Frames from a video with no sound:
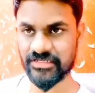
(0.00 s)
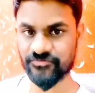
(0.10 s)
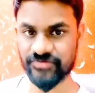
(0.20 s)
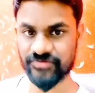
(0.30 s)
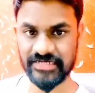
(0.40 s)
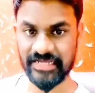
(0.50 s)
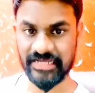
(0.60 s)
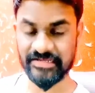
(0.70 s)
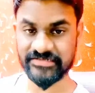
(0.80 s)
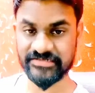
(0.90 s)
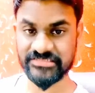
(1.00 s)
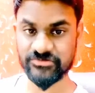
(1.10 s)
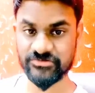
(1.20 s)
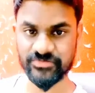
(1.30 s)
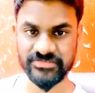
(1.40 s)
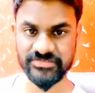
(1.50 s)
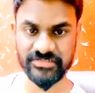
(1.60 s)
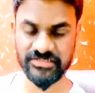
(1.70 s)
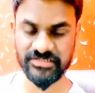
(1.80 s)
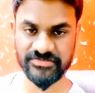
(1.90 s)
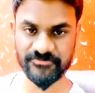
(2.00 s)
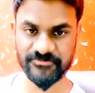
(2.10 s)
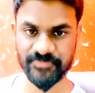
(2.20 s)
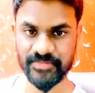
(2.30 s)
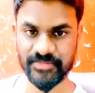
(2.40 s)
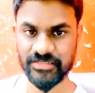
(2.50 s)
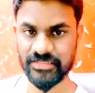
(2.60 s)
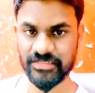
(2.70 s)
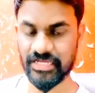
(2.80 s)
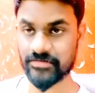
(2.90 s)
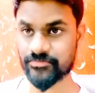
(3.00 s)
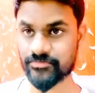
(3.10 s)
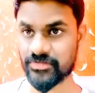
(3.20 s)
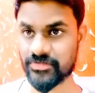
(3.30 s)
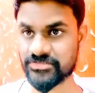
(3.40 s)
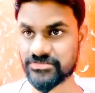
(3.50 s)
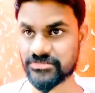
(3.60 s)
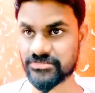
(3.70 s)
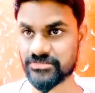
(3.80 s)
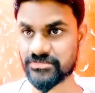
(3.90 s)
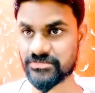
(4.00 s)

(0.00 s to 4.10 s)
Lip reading: In a week I get 1,000 plus clicks, and plus